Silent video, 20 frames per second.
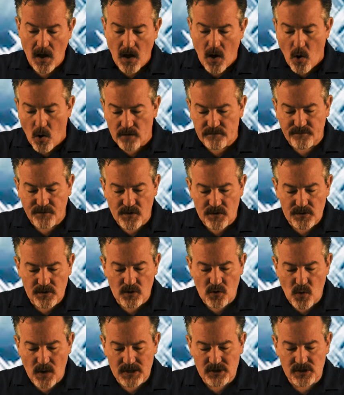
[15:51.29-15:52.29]
On further
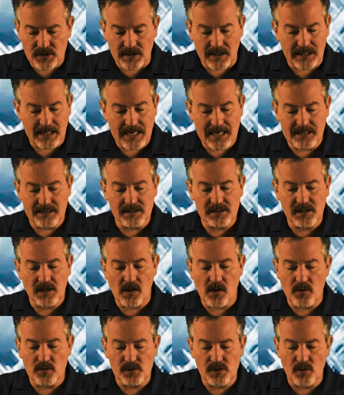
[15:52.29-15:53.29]
questioning, he
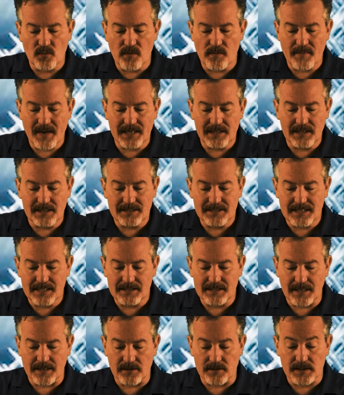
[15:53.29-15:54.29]
disclosed the remaining
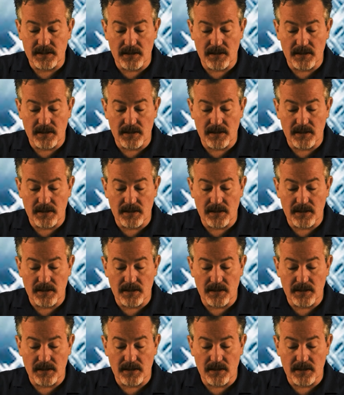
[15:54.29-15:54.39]
details.